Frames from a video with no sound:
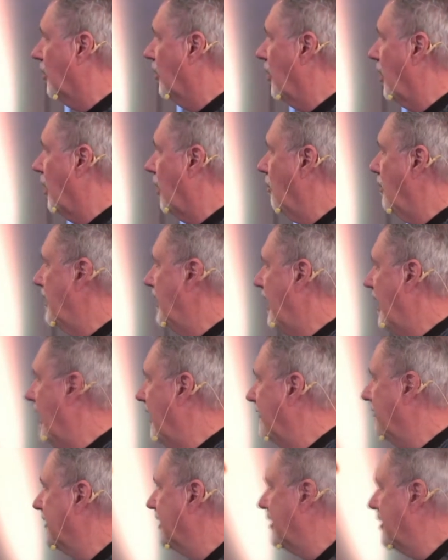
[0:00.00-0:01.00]
All we
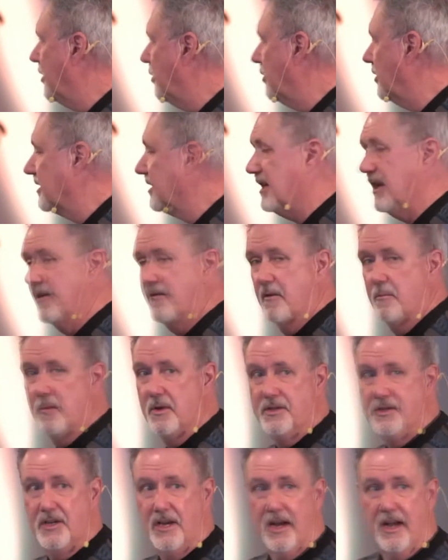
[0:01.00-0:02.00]
have to do is give him a
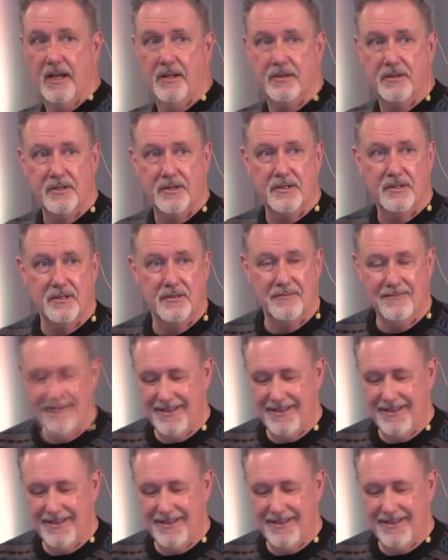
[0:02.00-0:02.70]
chance,